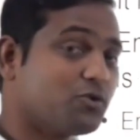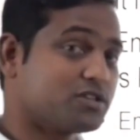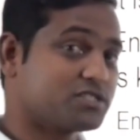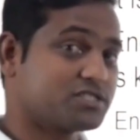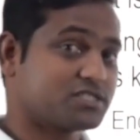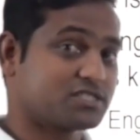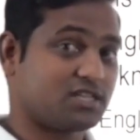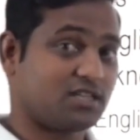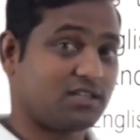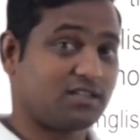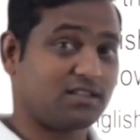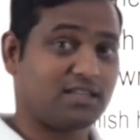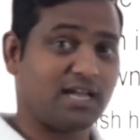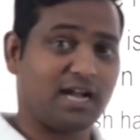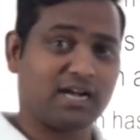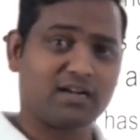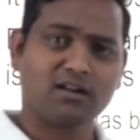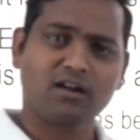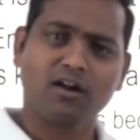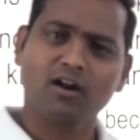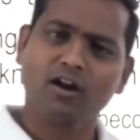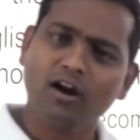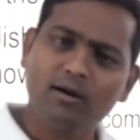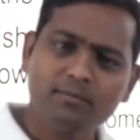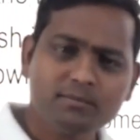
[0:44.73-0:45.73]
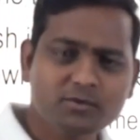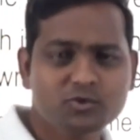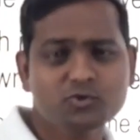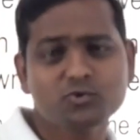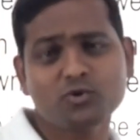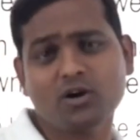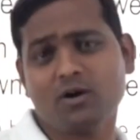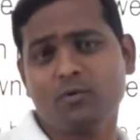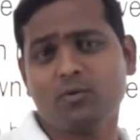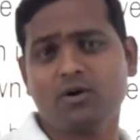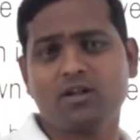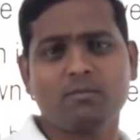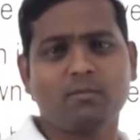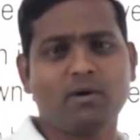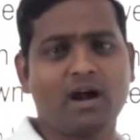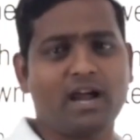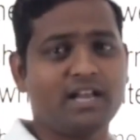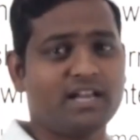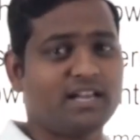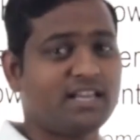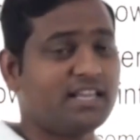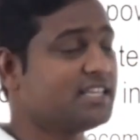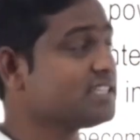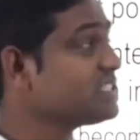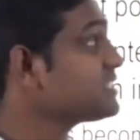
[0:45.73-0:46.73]
question that comes to our
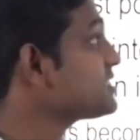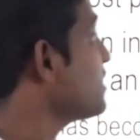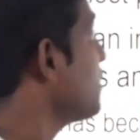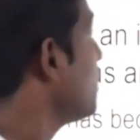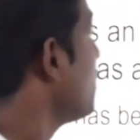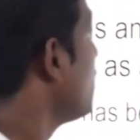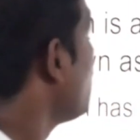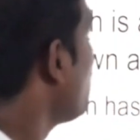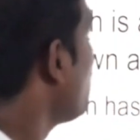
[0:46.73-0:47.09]
mind is,